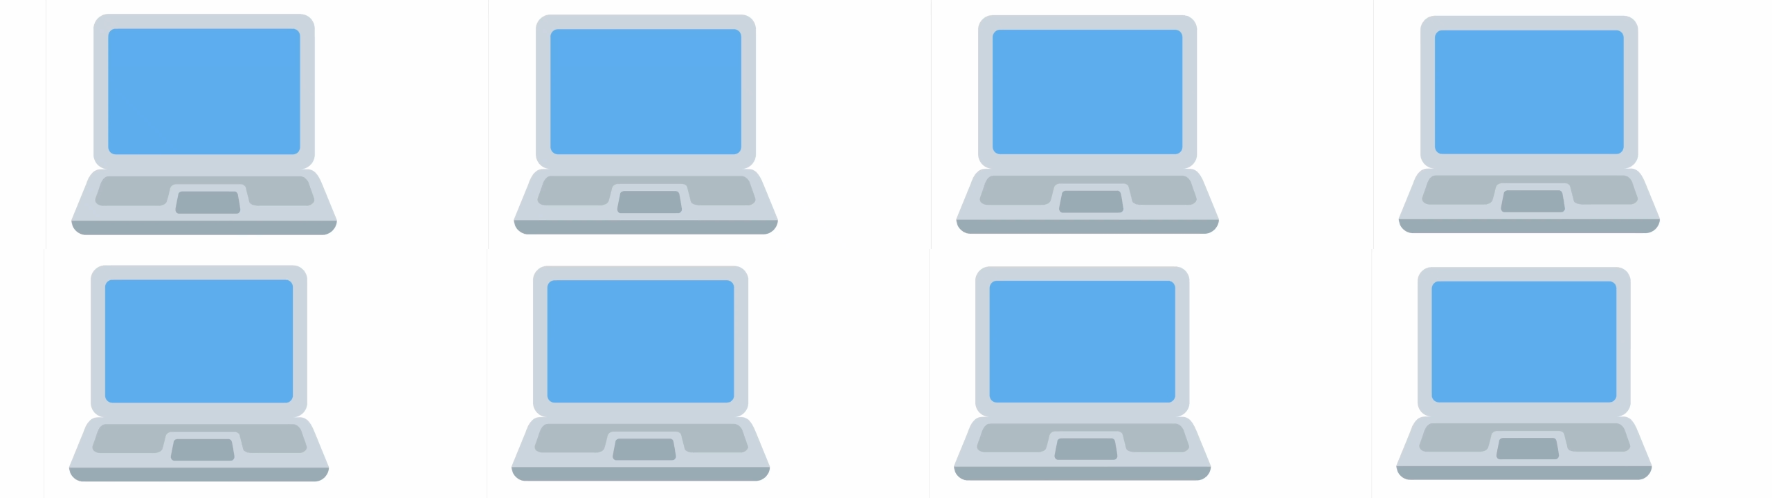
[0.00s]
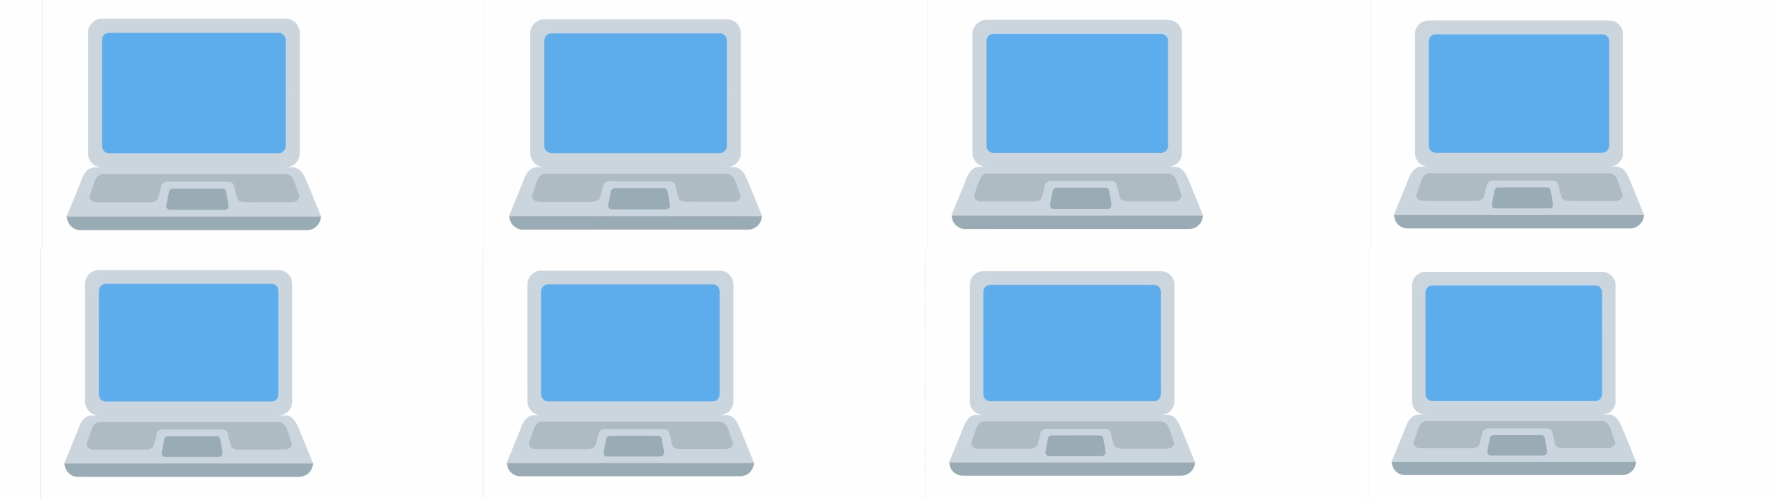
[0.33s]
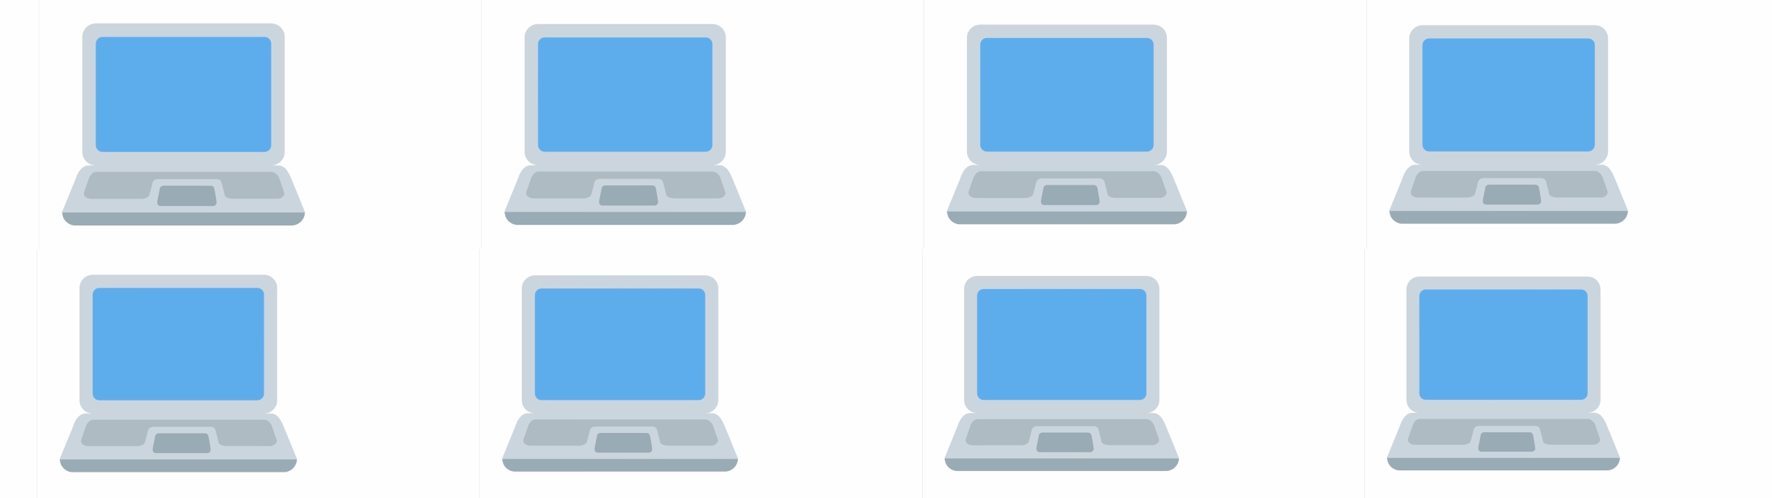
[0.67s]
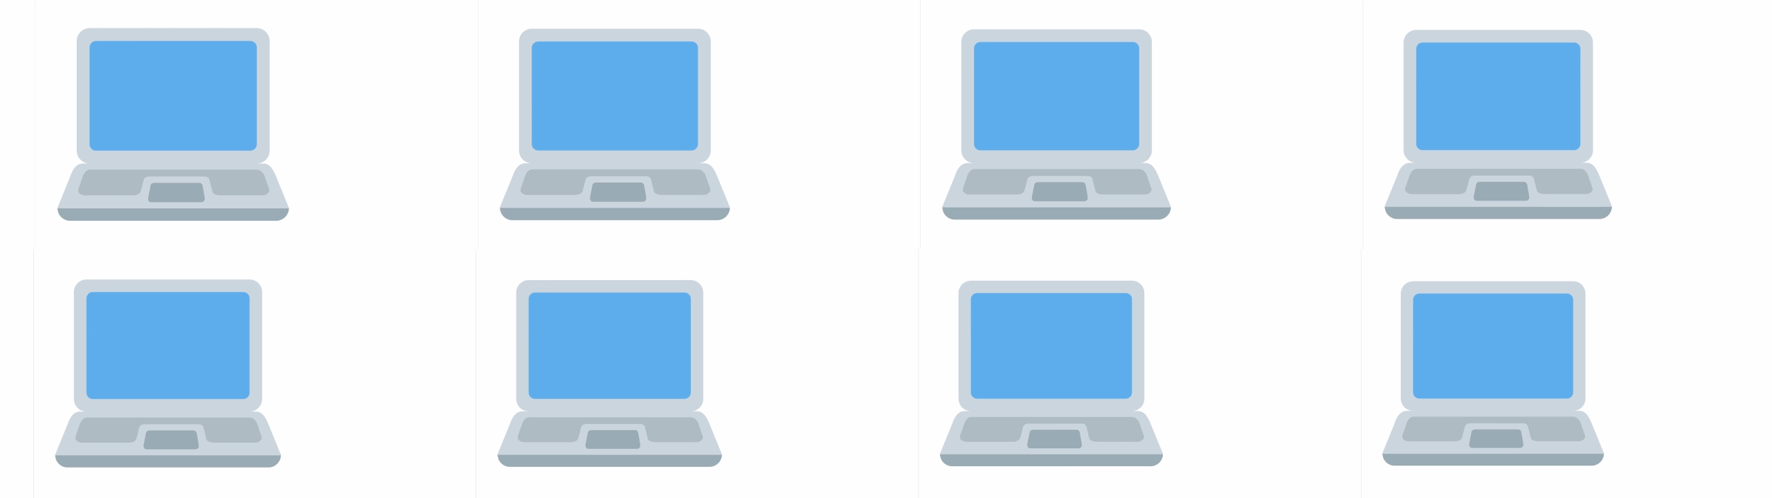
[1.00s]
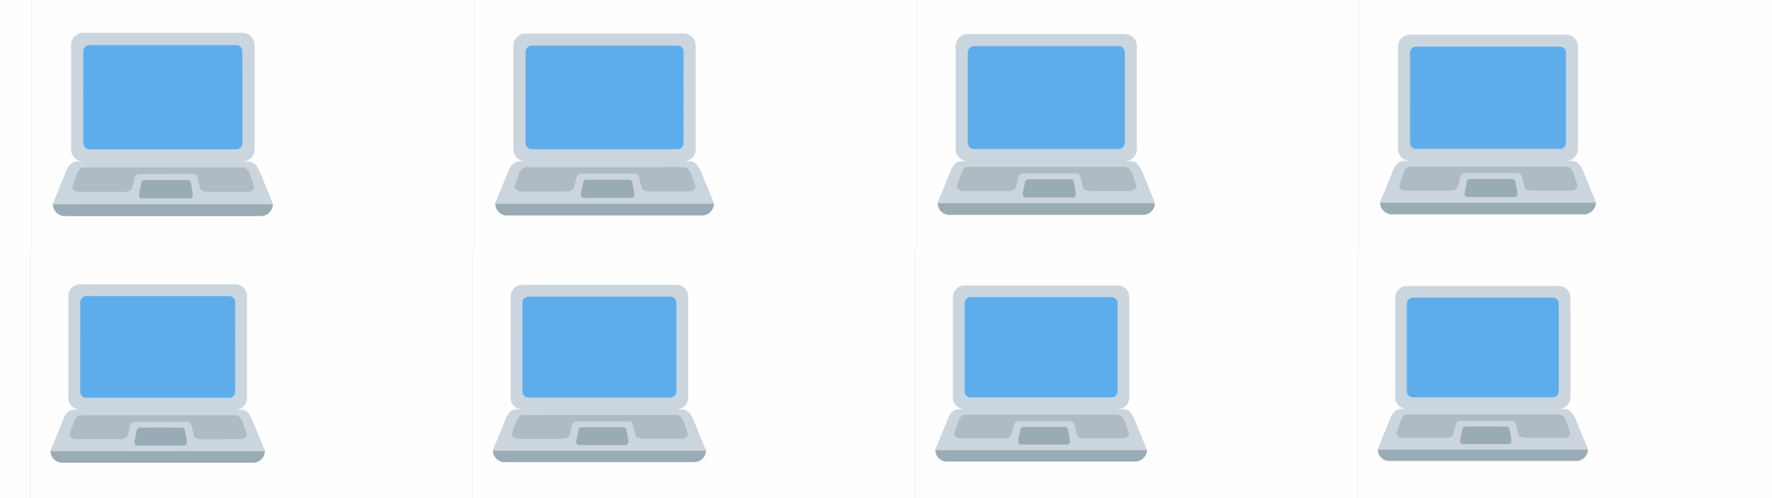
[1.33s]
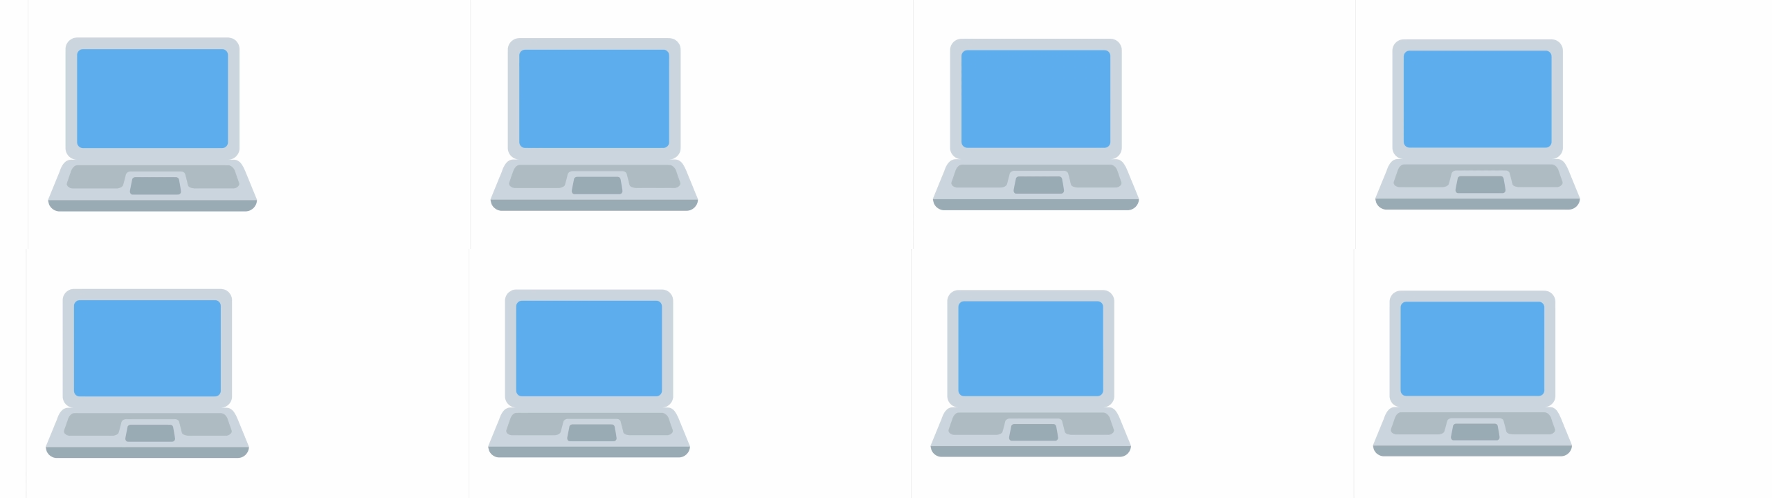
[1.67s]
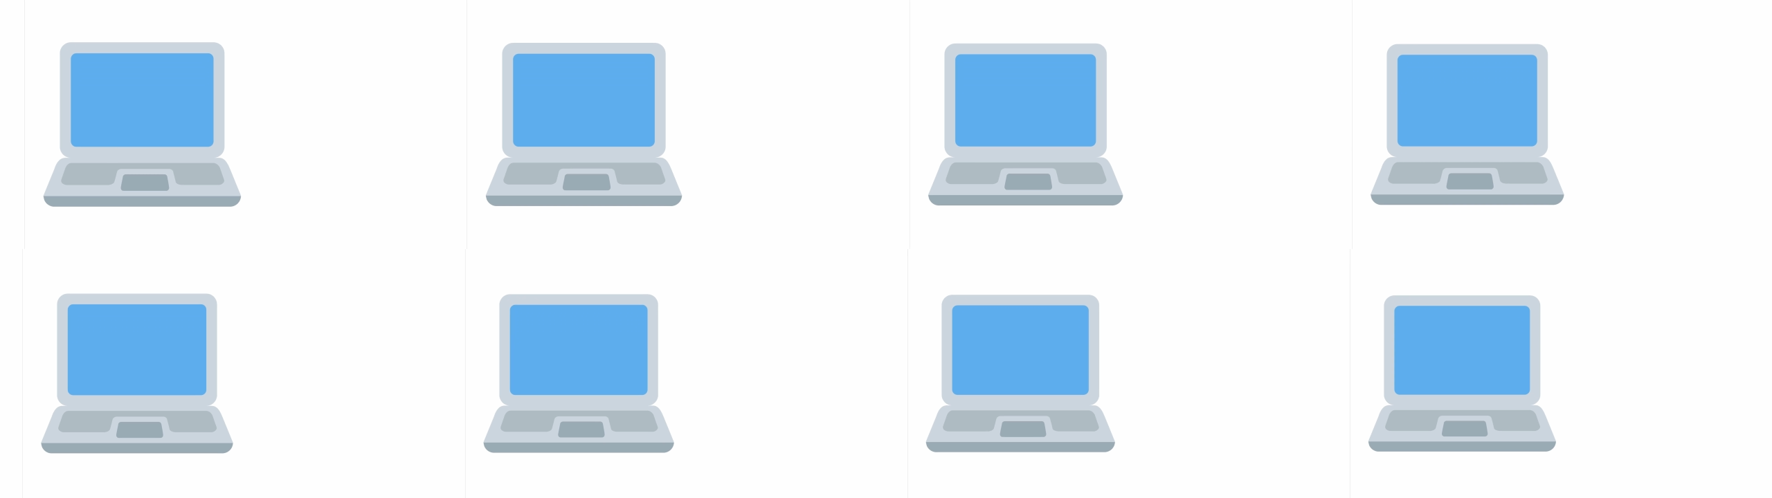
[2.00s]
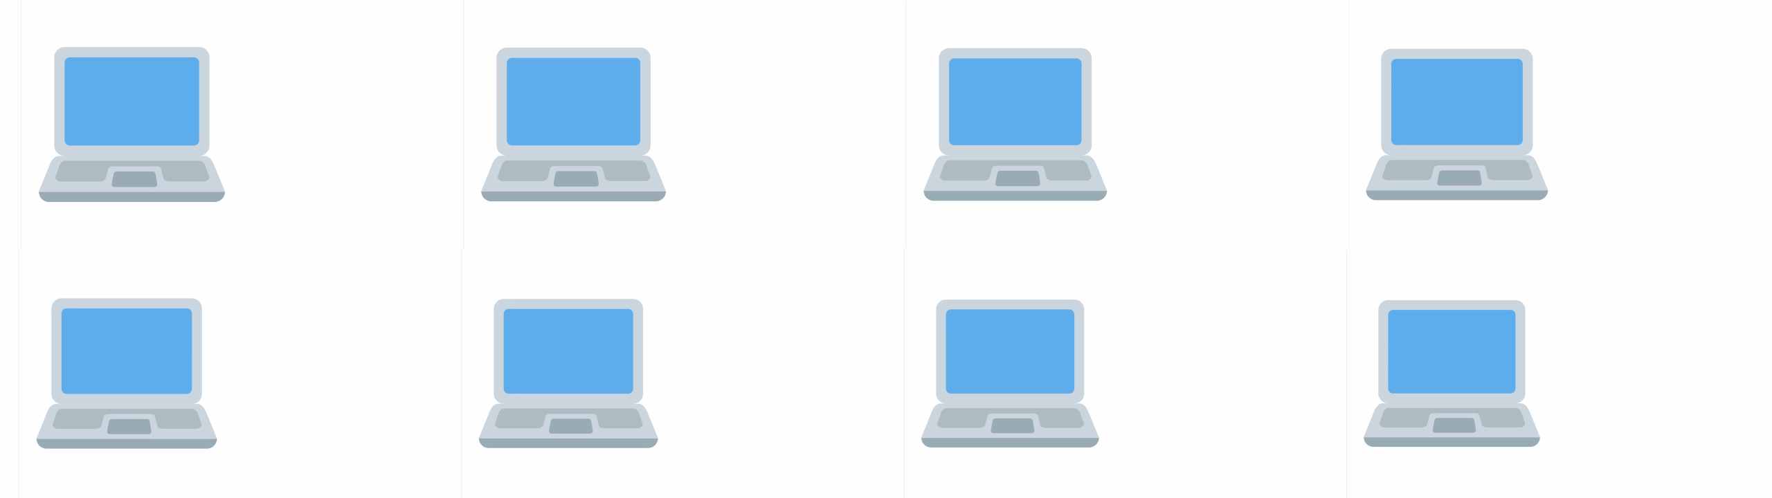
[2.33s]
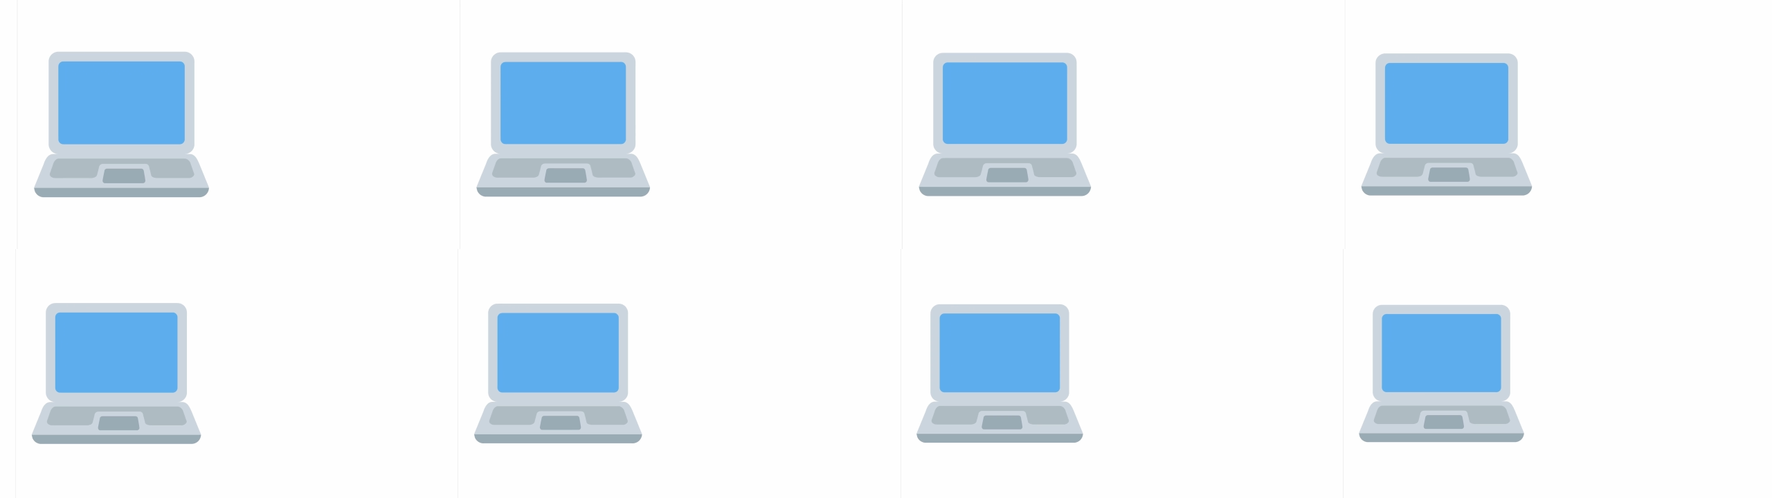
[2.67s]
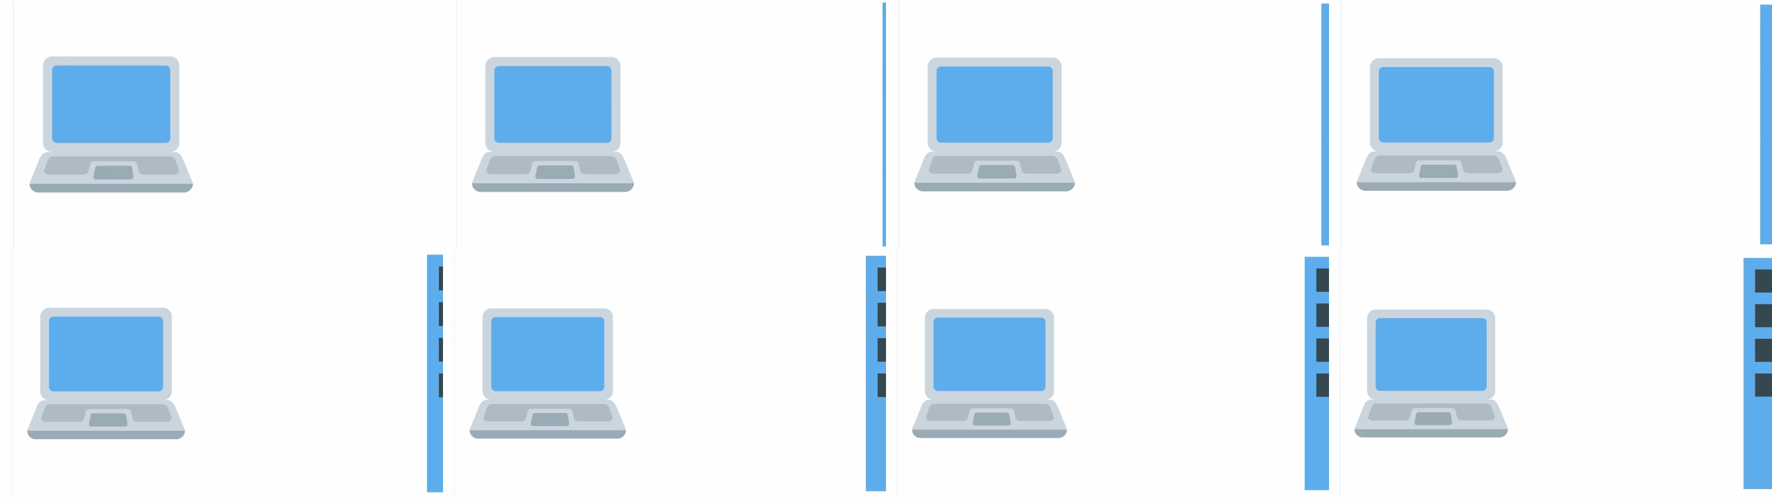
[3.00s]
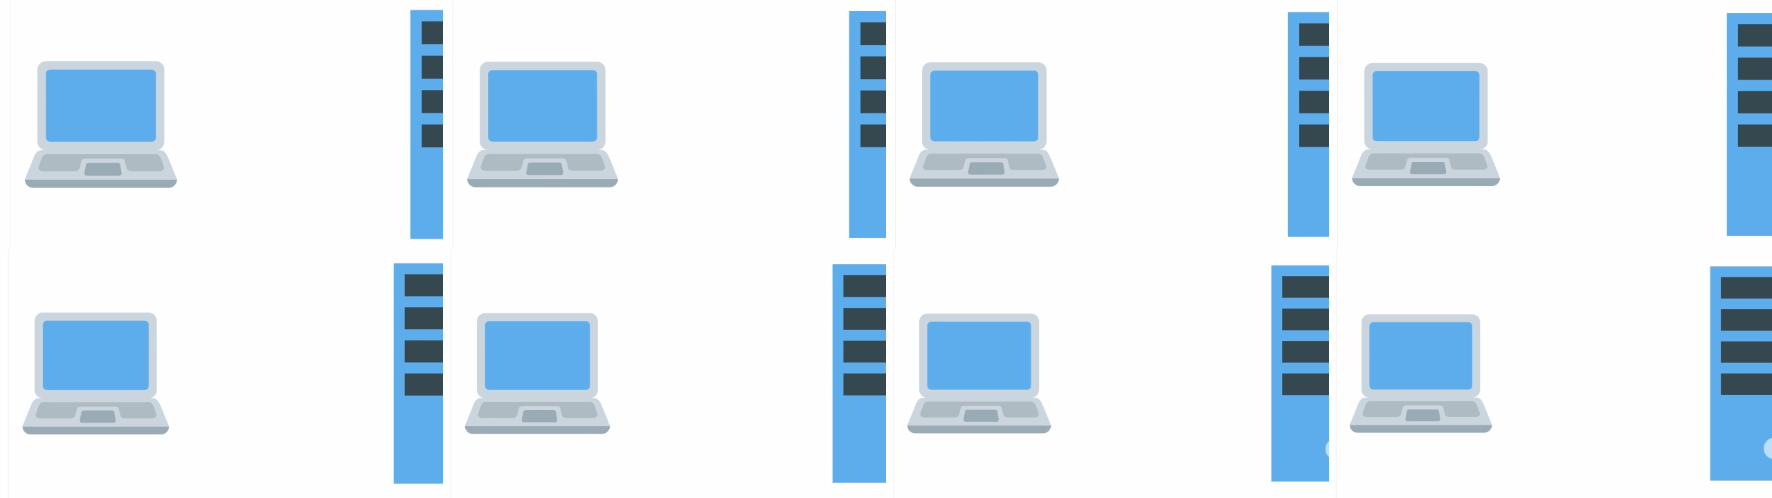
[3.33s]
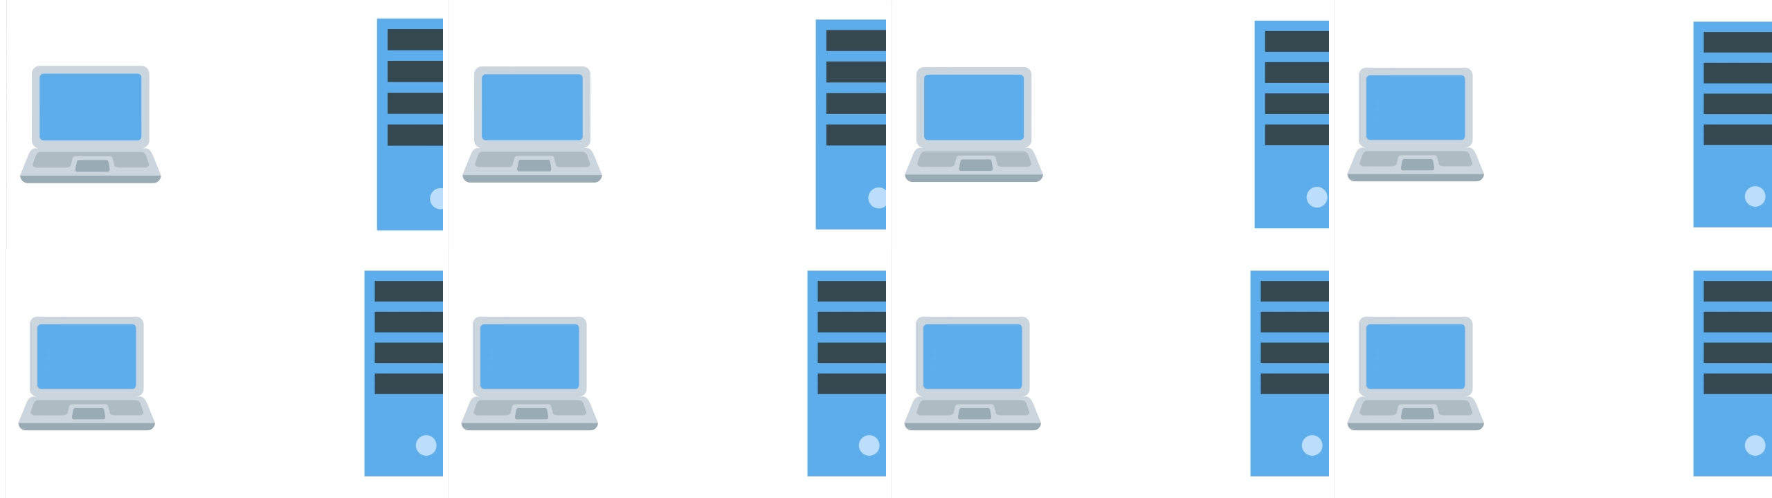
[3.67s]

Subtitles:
[unreadable: no face in view]